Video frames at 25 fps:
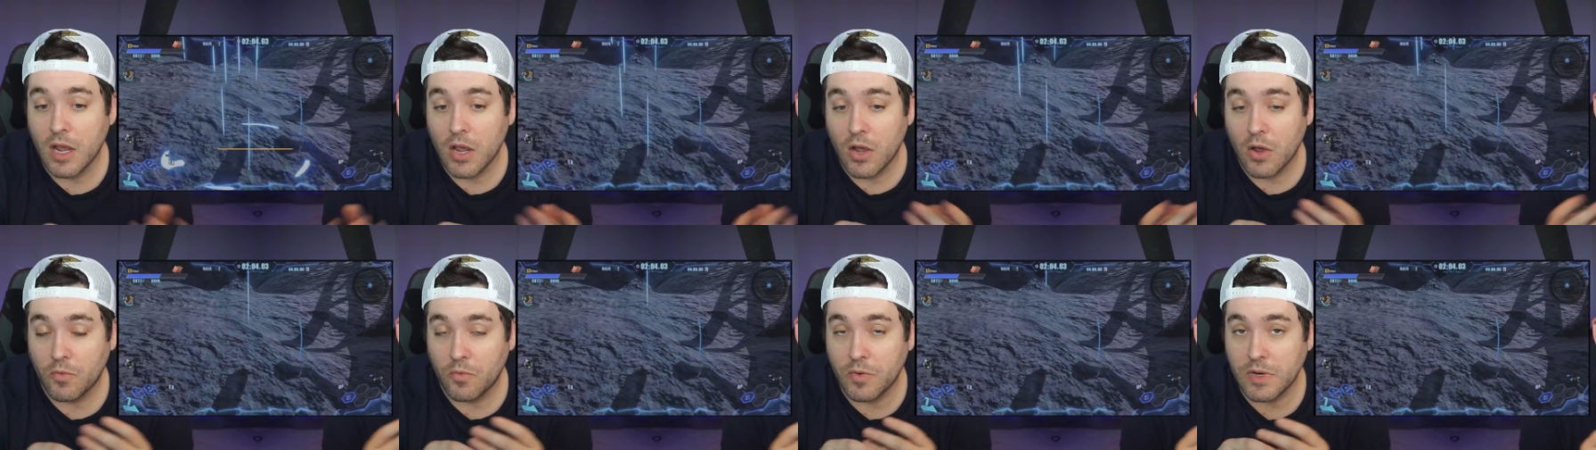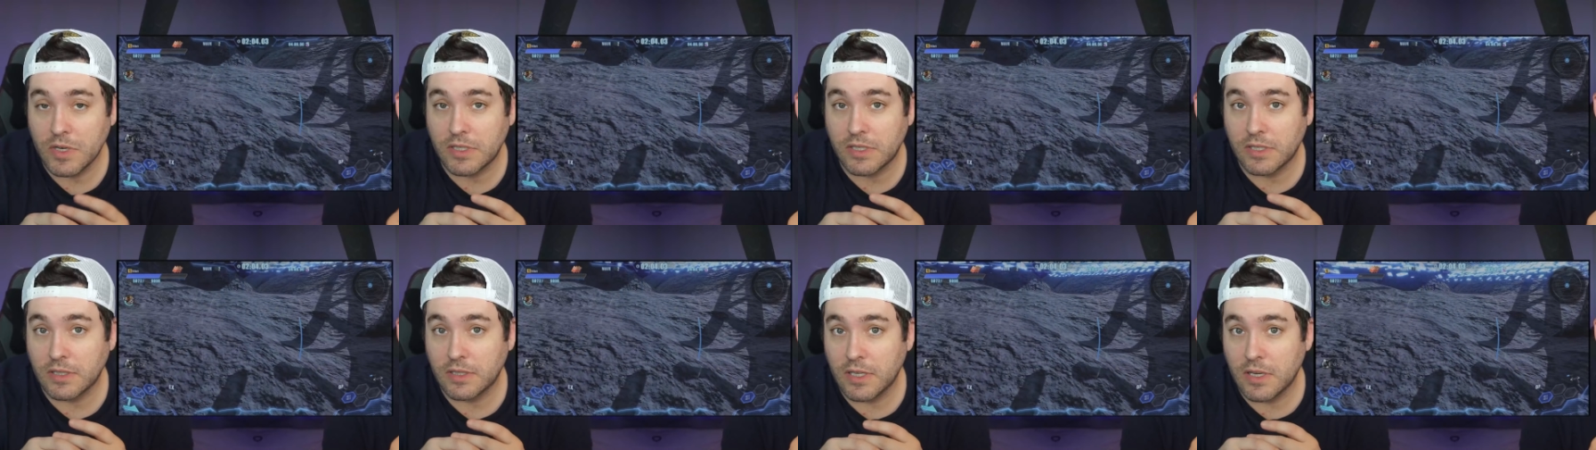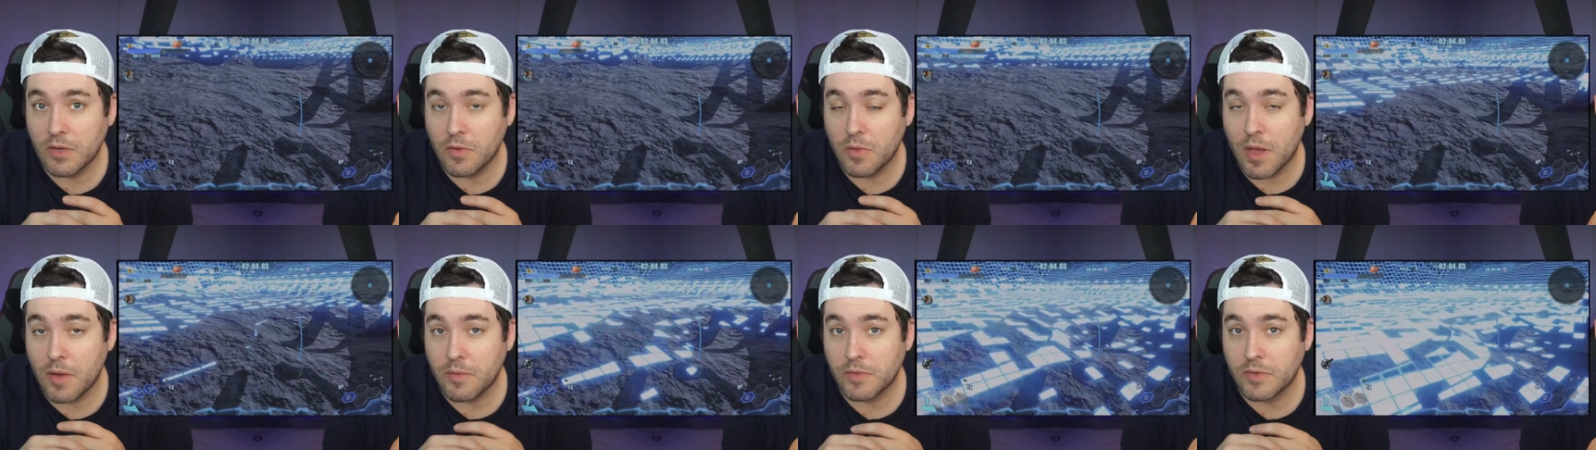
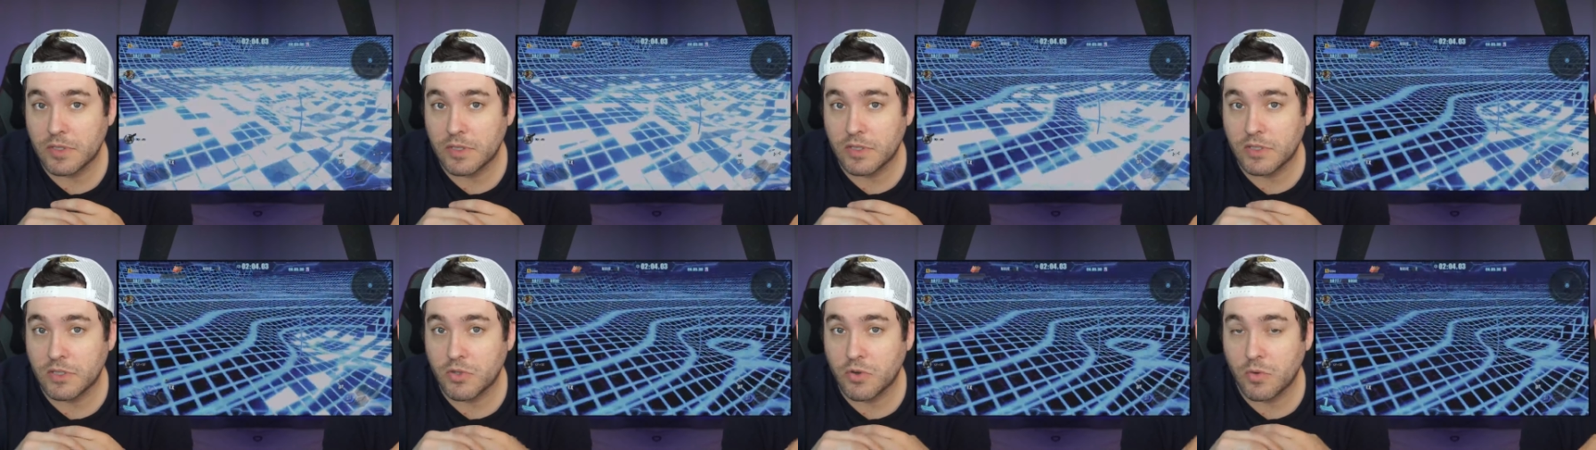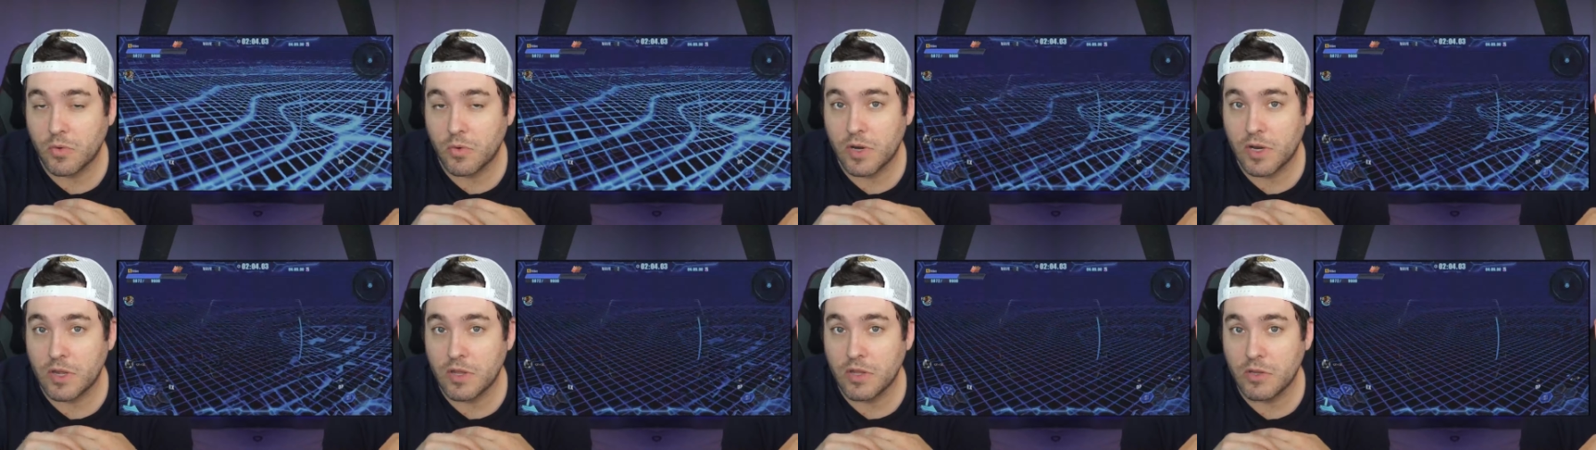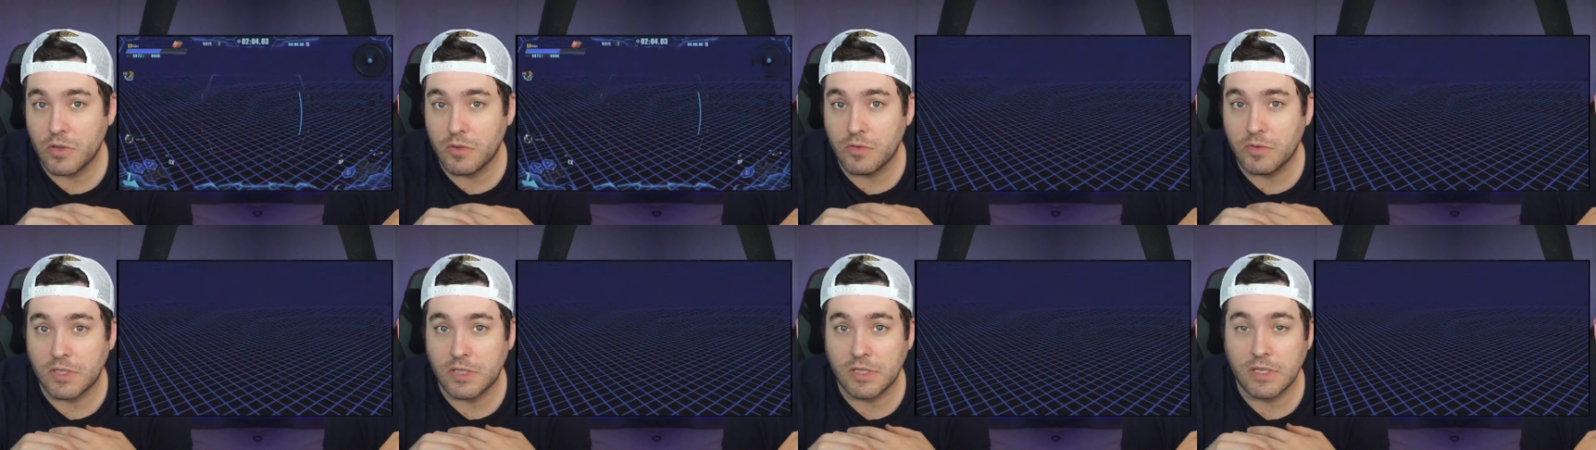recently. That was a story in
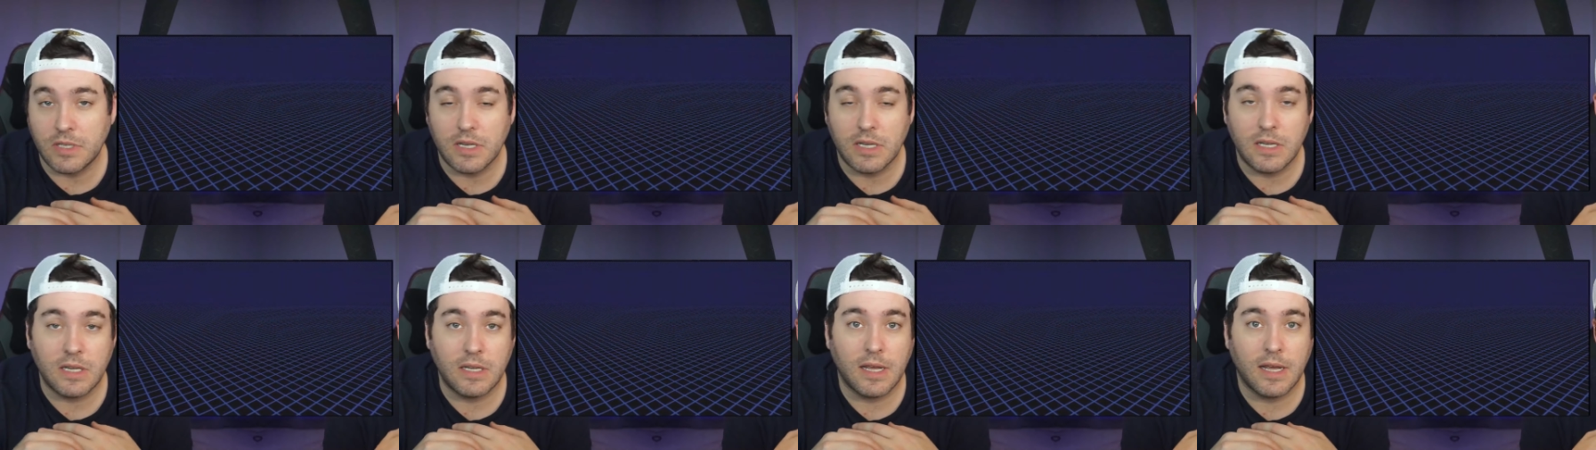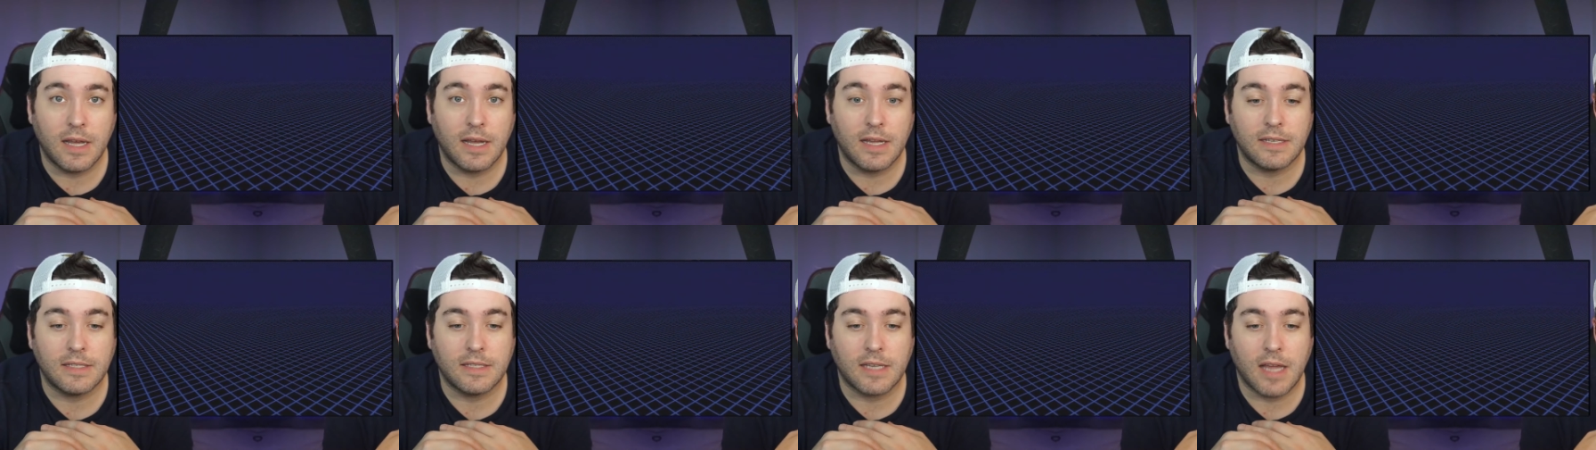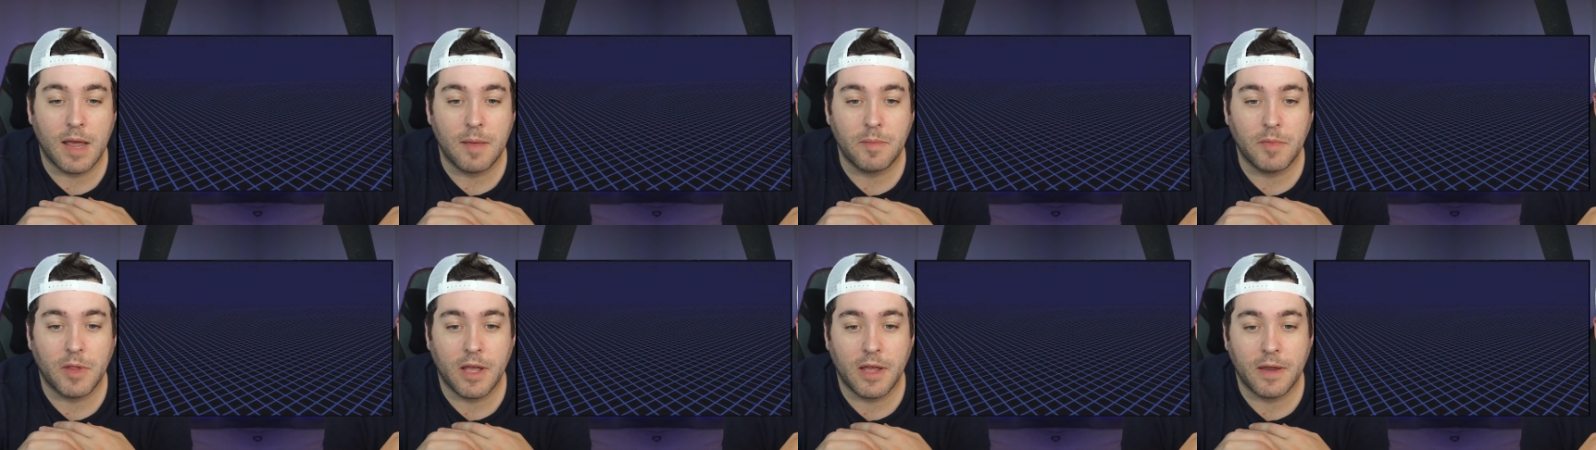the UC
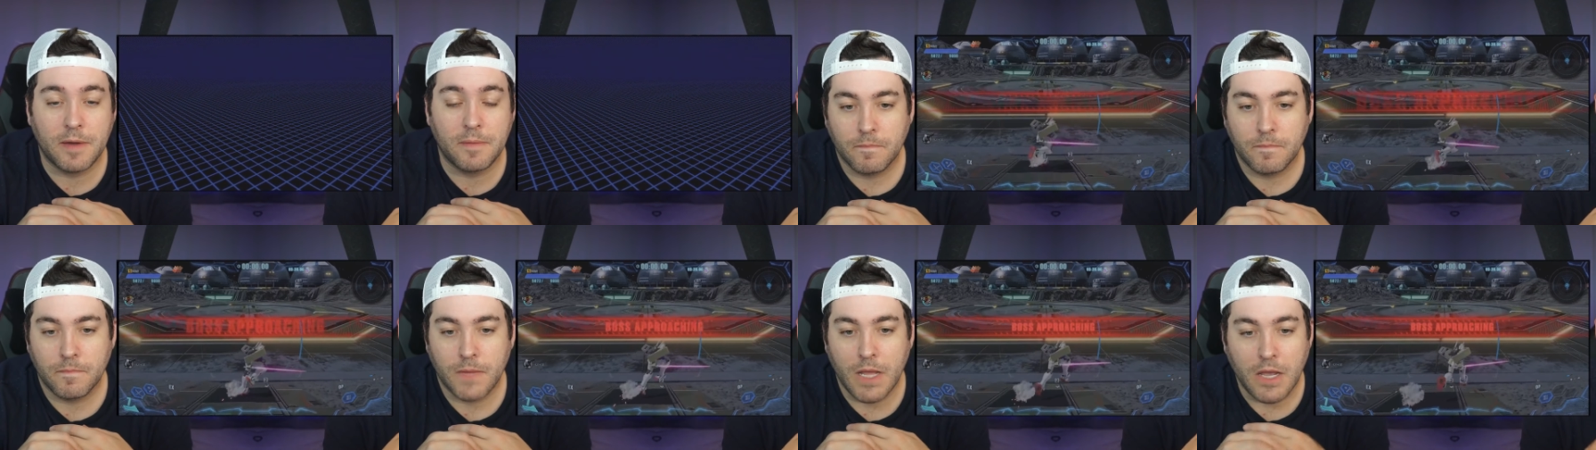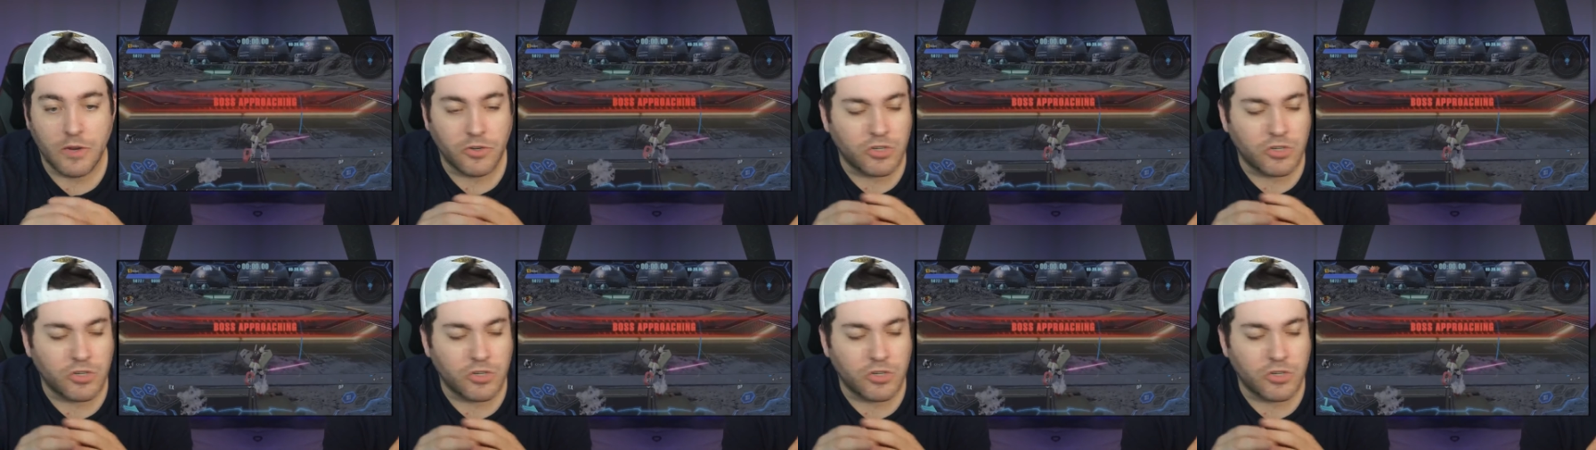timeline.